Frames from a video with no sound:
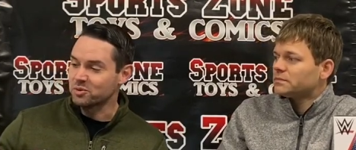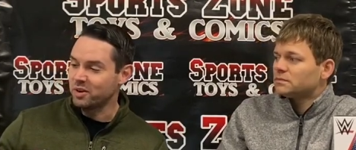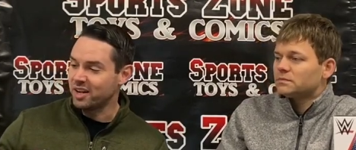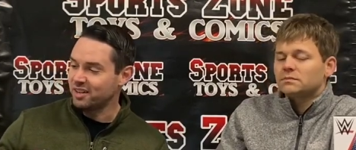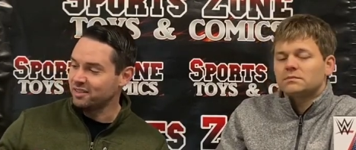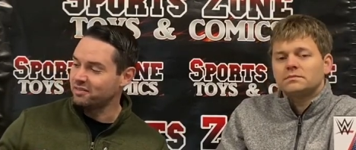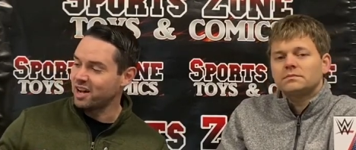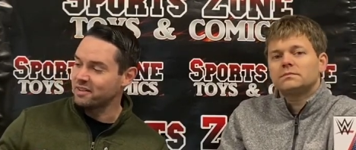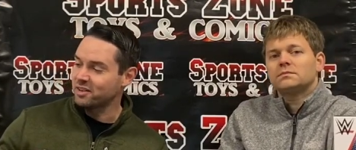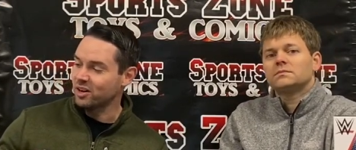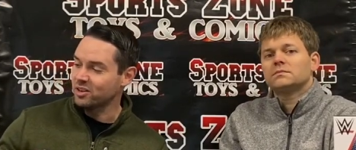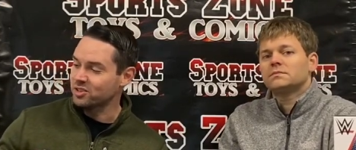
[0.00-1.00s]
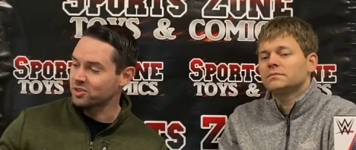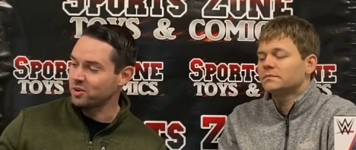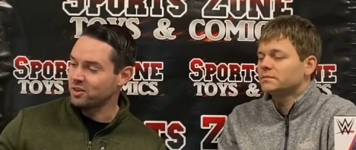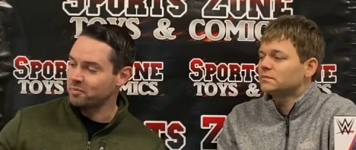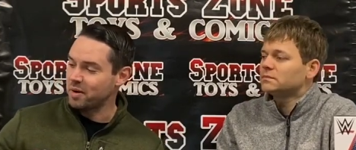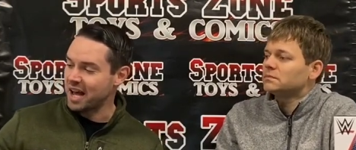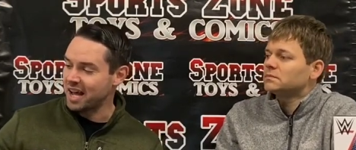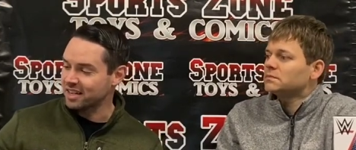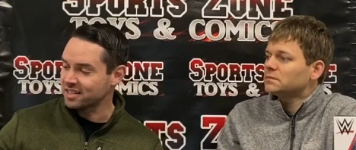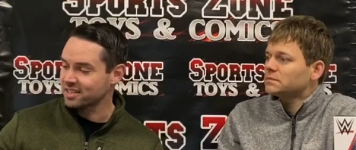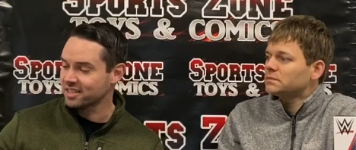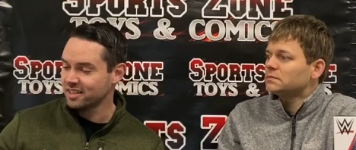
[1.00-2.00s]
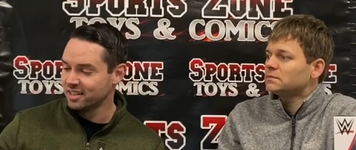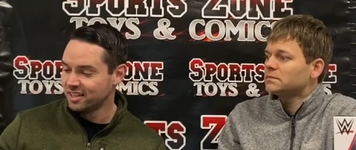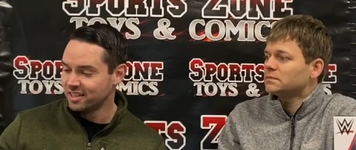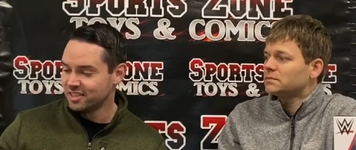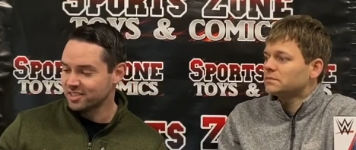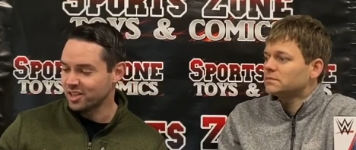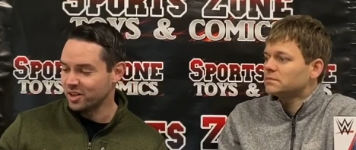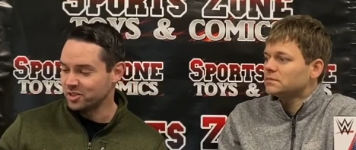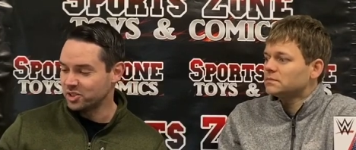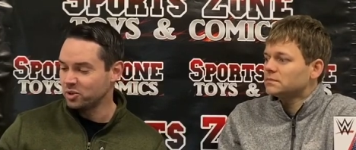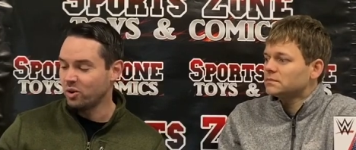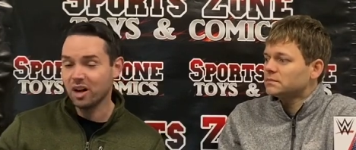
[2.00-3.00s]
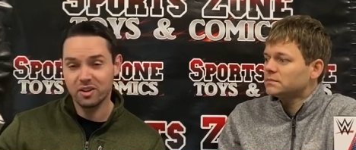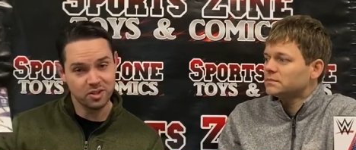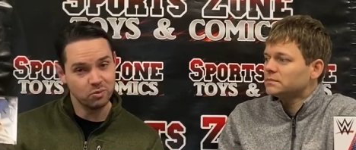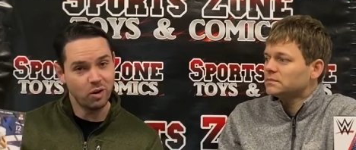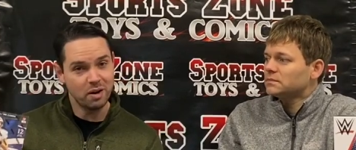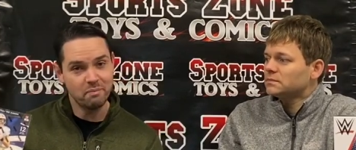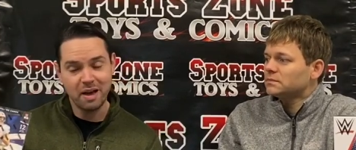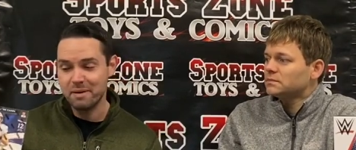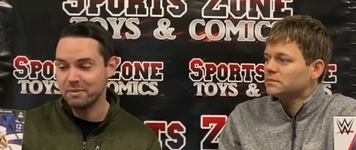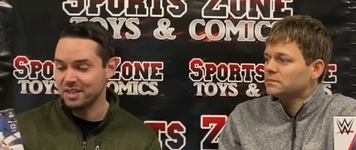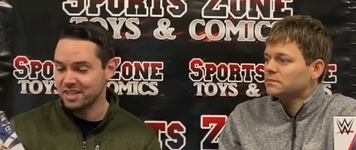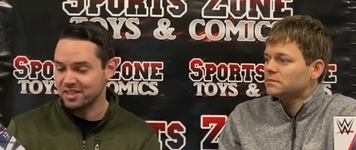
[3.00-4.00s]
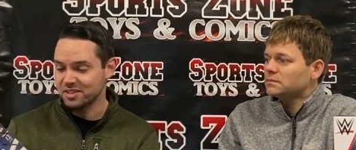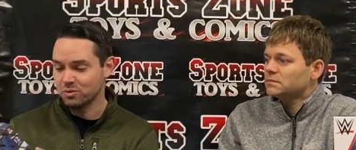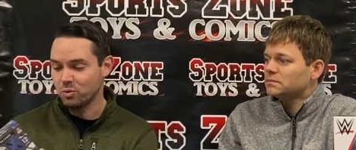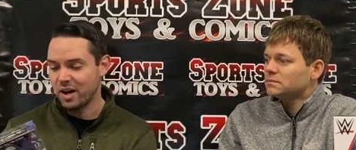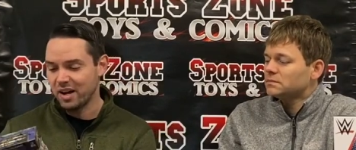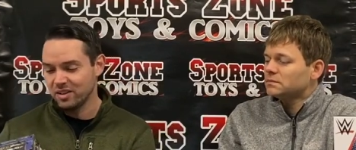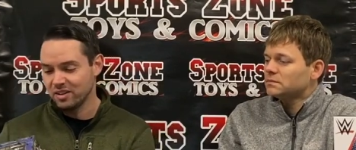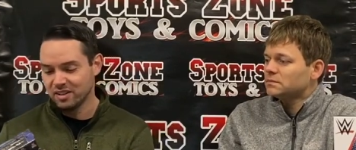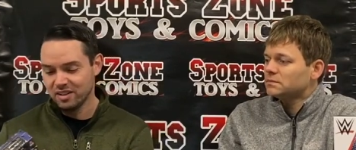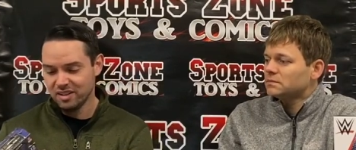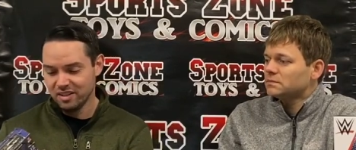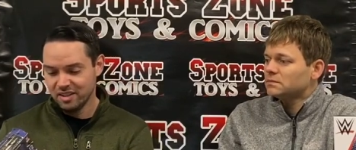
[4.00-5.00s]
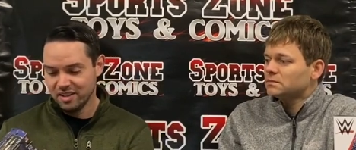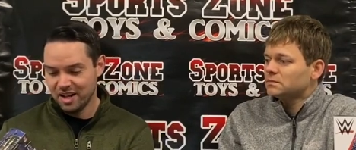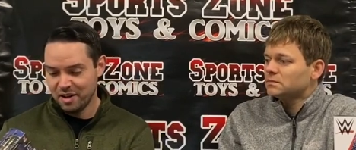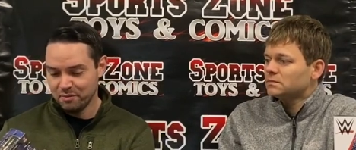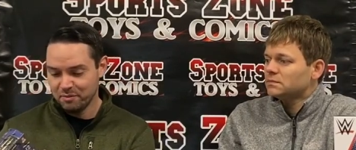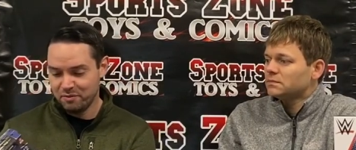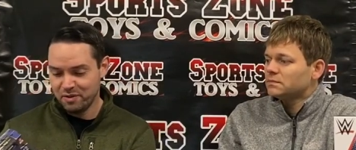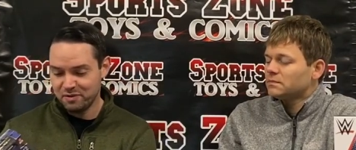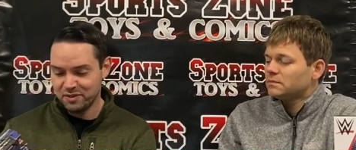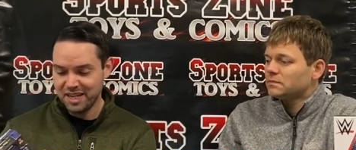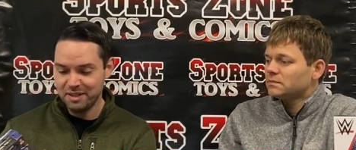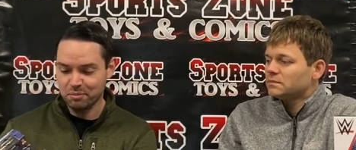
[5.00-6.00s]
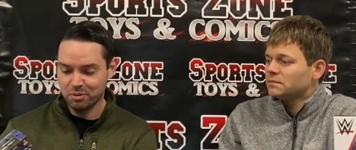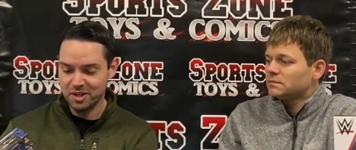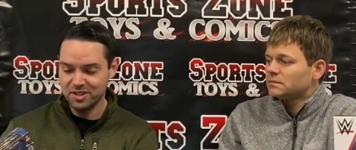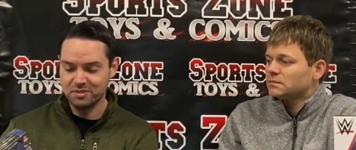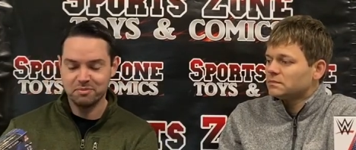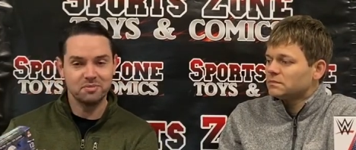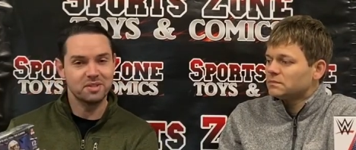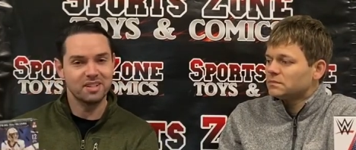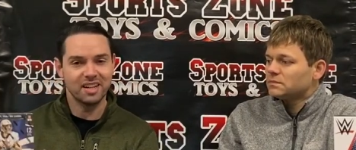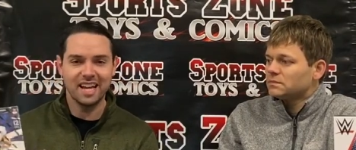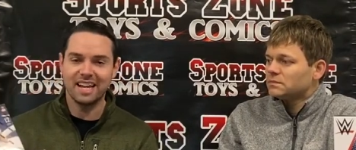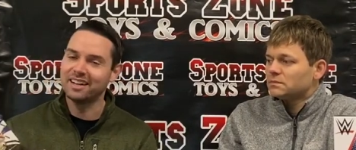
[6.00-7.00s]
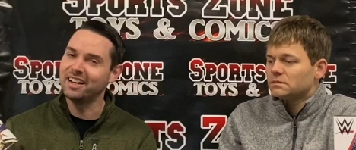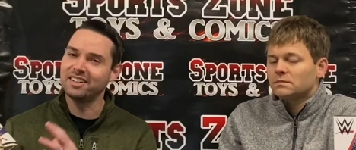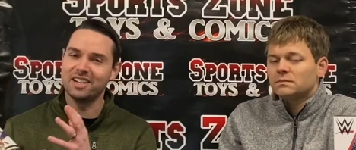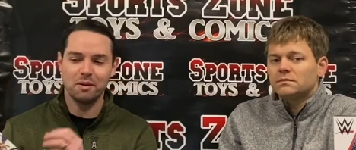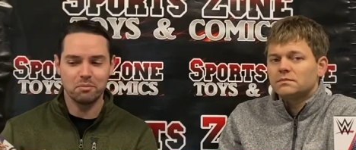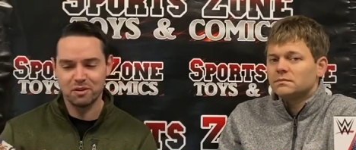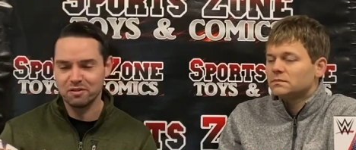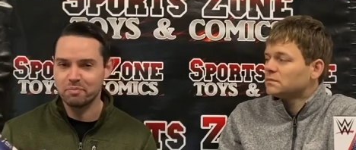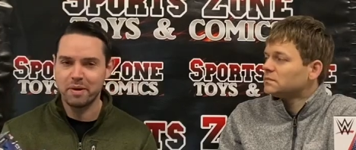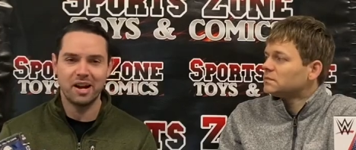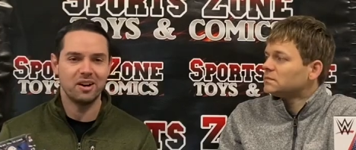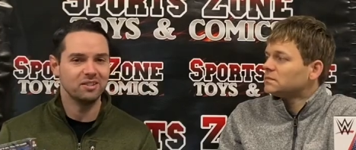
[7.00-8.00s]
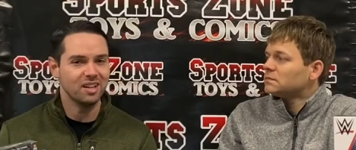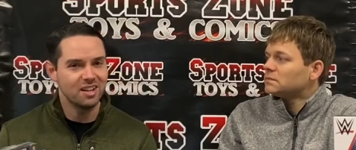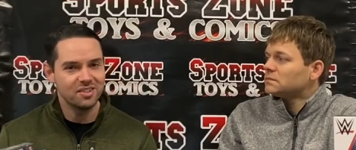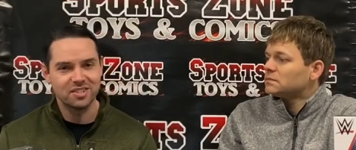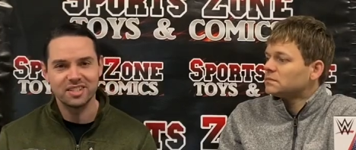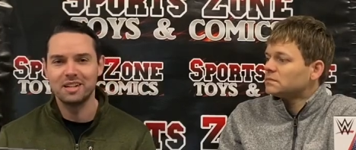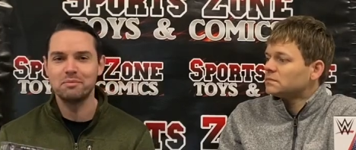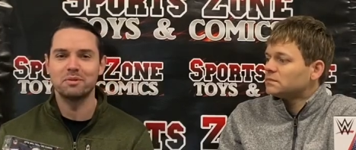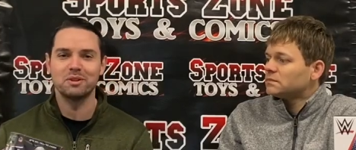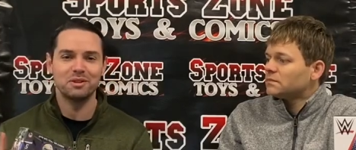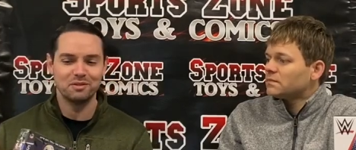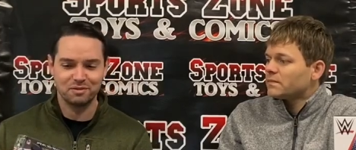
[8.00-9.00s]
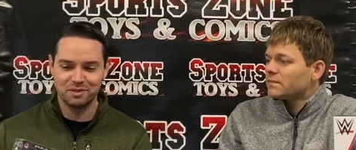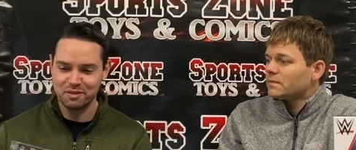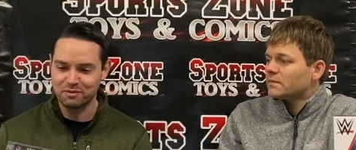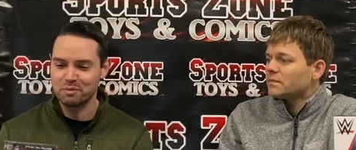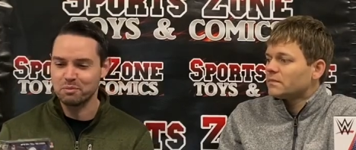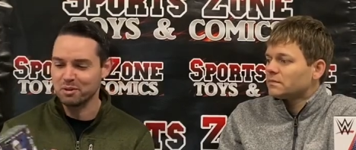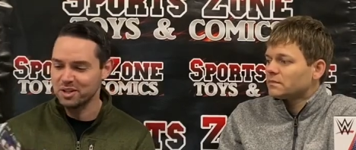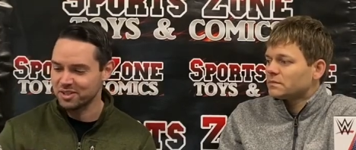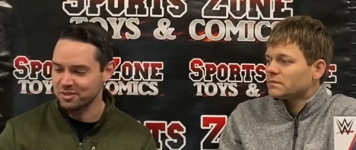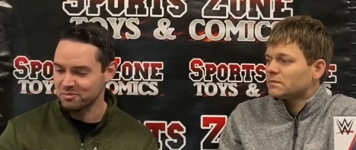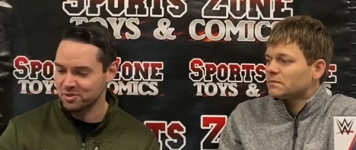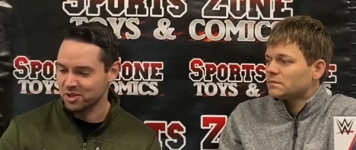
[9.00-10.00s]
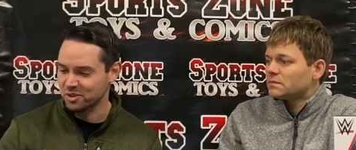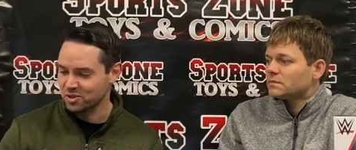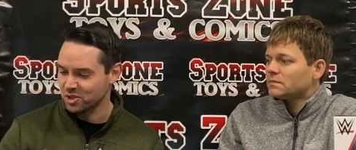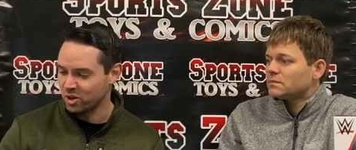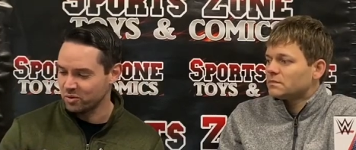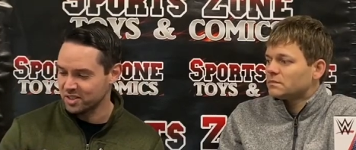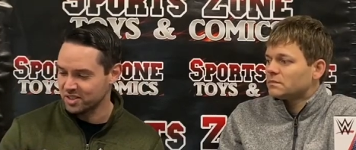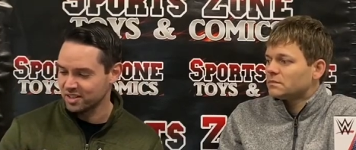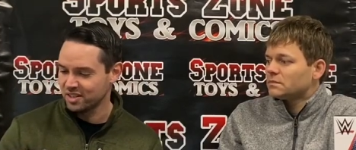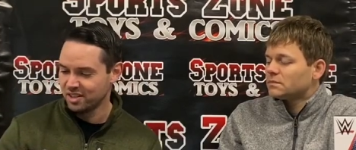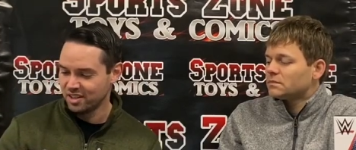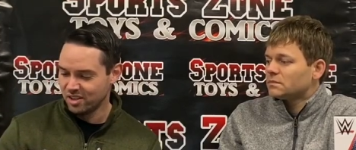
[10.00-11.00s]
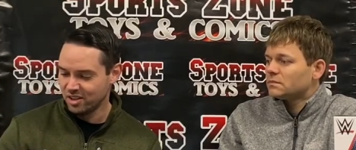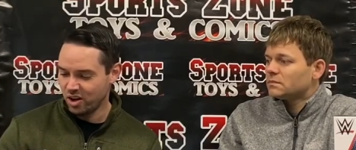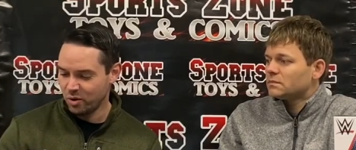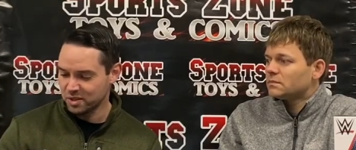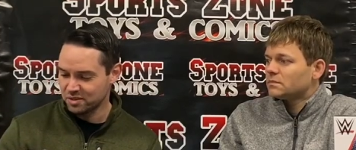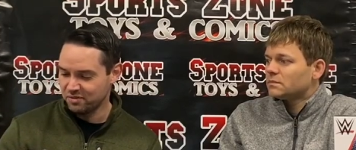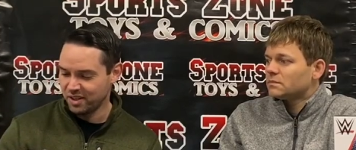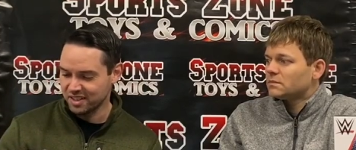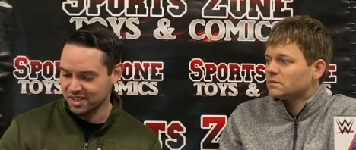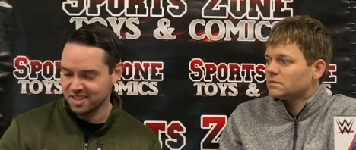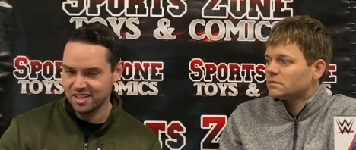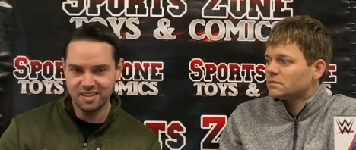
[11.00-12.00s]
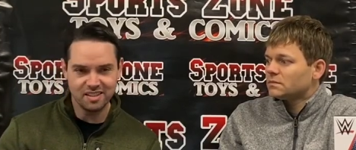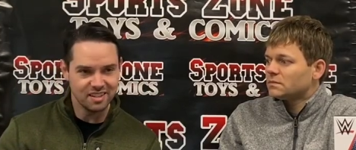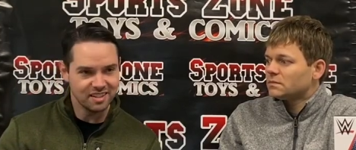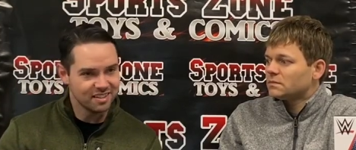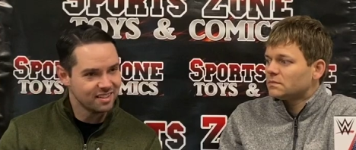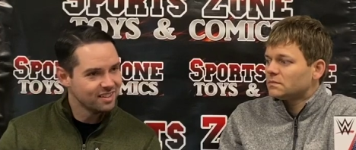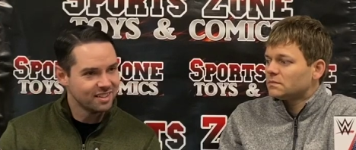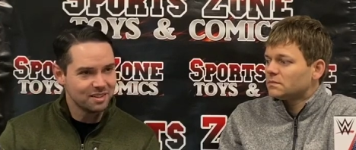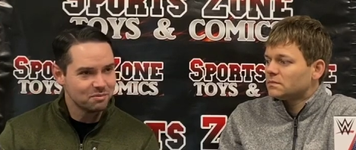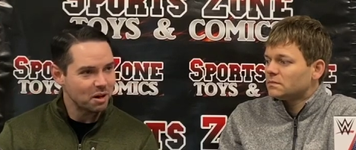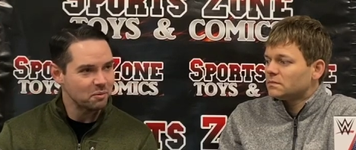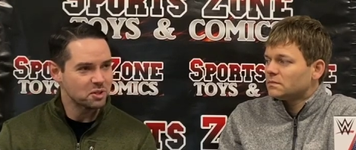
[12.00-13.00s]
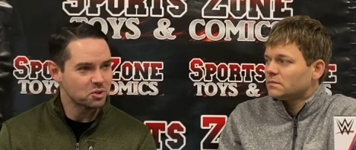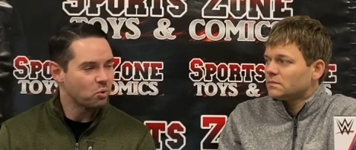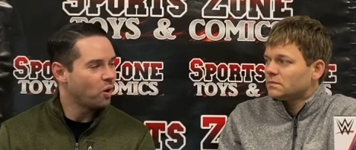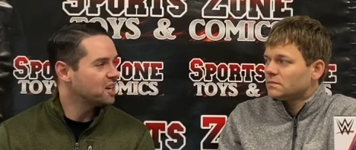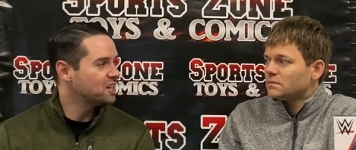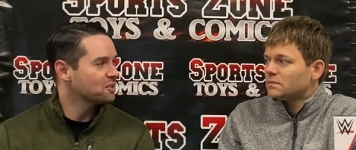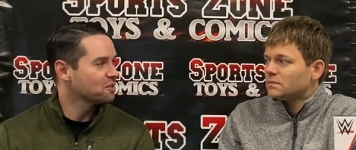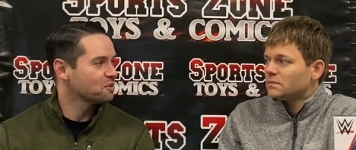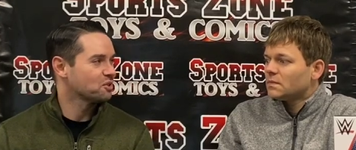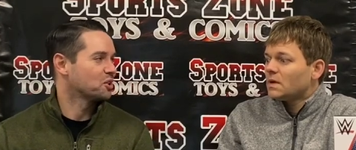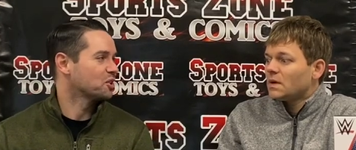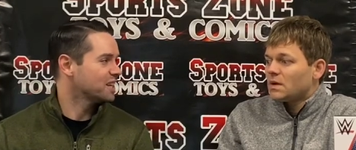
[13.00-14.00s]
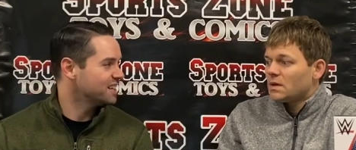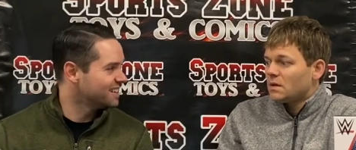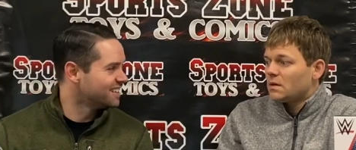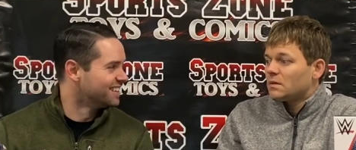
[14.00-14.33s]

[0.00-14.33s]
Speaker 1: as well. Five cards, twelve packs. So uh, two autos and one mem in this as well. Um, 15 prisms. Again, a number of parallels, a number of different prisms. So it's always always fun to see the probably 20 or 30